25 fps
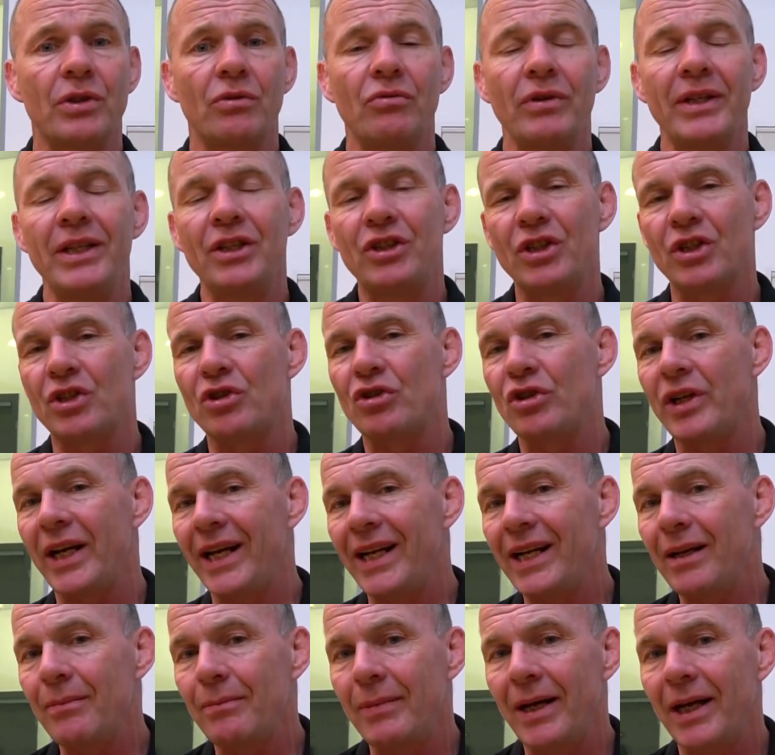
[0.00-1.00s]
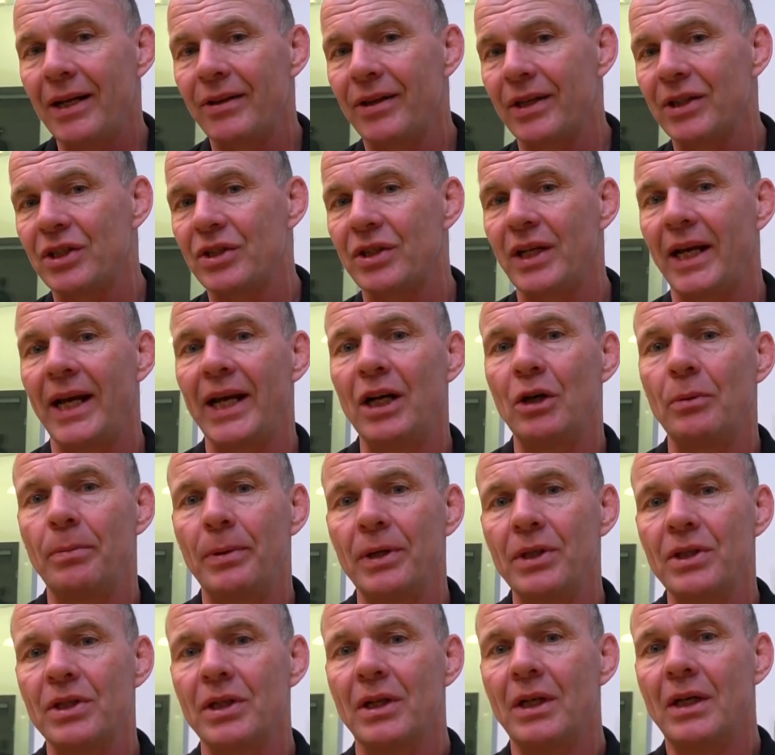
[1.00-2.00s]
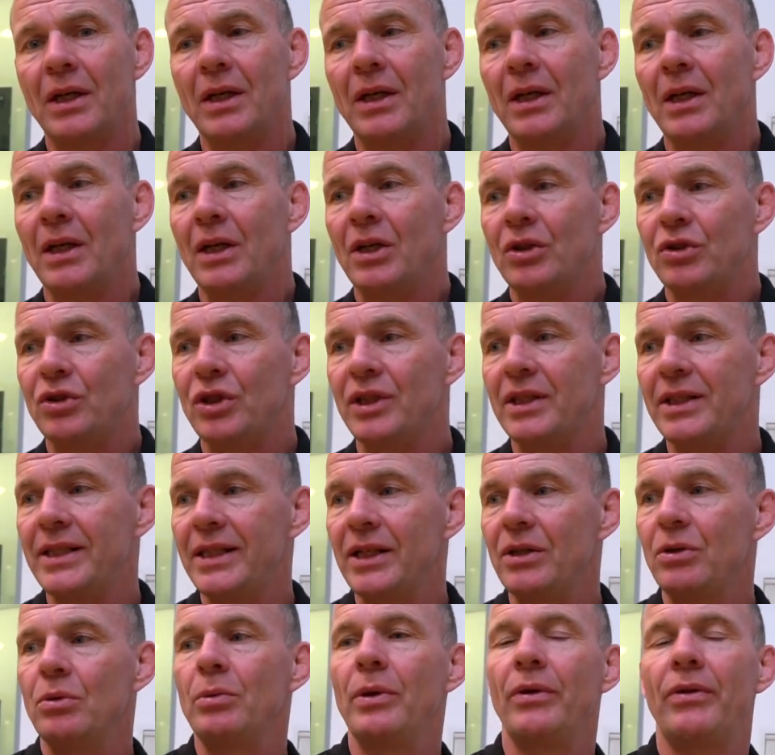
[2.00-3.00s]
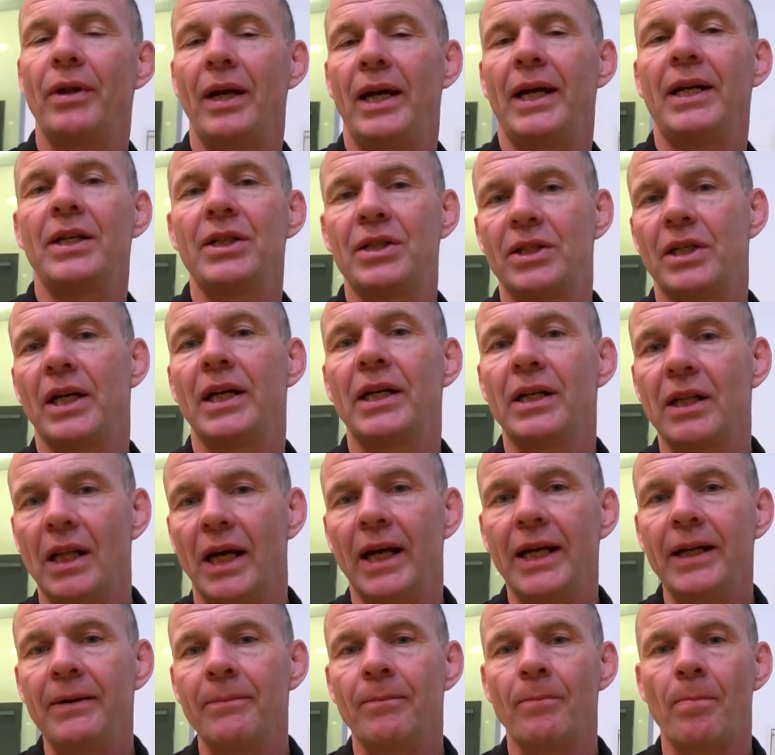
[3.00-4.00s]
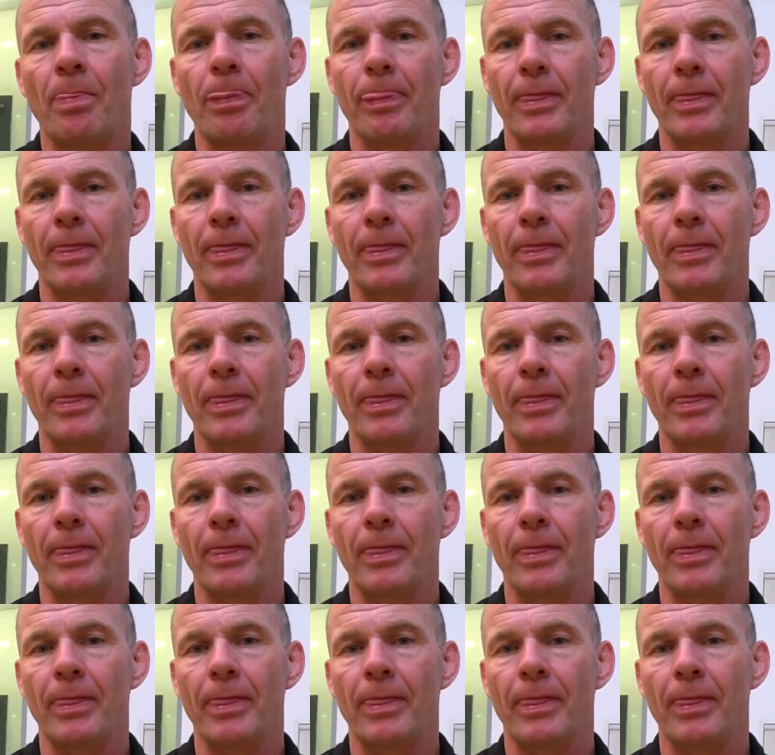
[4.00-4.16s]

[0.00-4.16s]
are really just training methods to help us to deal with the inside line.